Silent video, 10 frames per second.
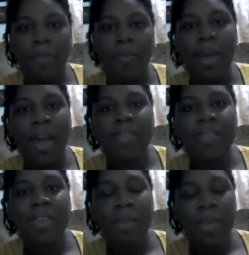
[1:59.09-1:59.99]
had to
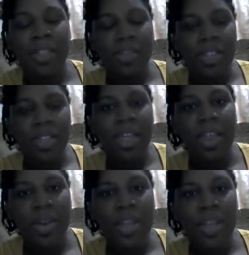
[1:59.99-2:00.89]
get myself together
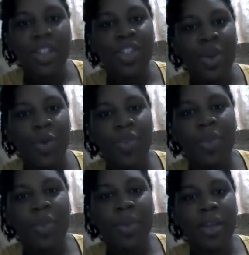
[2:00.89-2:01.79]
and start over
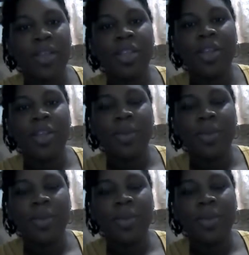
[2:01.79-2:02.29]
because, you know,